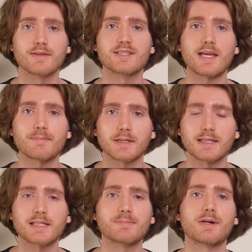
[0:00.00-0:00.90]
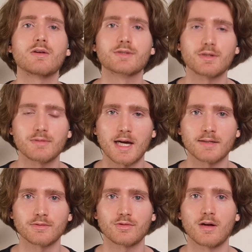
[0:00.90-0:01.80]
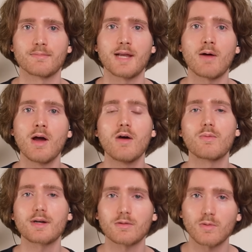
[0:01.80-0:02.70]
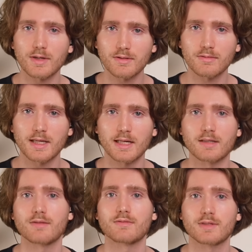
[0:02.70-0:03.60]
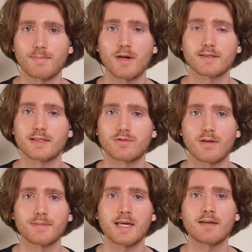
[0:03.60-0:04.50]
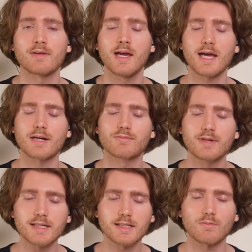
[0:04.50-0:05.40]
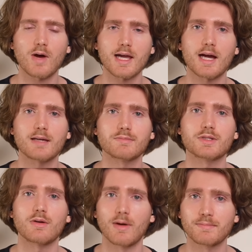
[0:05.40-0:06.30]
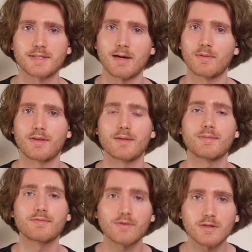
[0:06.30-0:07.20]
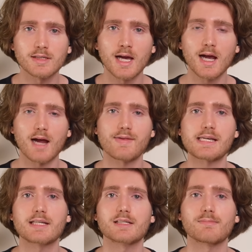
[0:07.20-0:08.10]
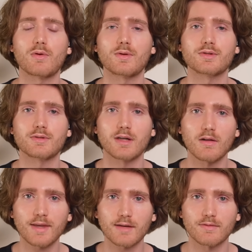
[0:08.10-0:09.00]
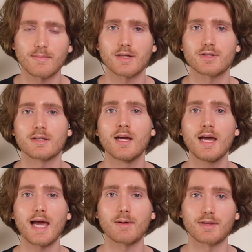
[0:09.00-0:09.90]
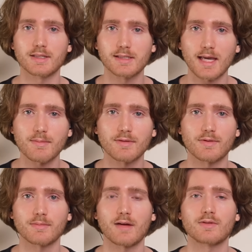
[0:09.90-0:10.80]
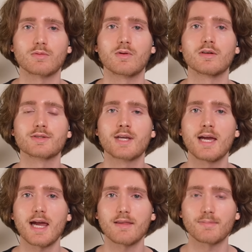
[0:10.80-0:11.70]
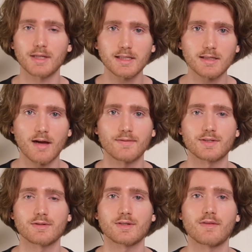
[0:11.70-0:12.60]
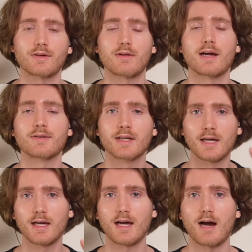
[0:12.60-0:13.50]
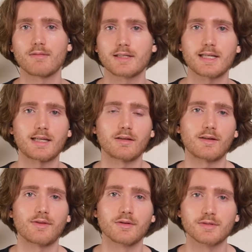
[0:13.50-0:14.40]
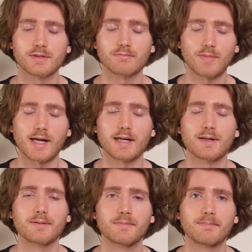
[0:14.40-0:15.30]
the state police, but also Donald Trump. Now, we are going to get into the response that Trump gave and a reason why I am so upset with it. But first, I think it is important to get all the information with a statement from Governor Walz and the police officers on the ground. I want to take a look at those right here.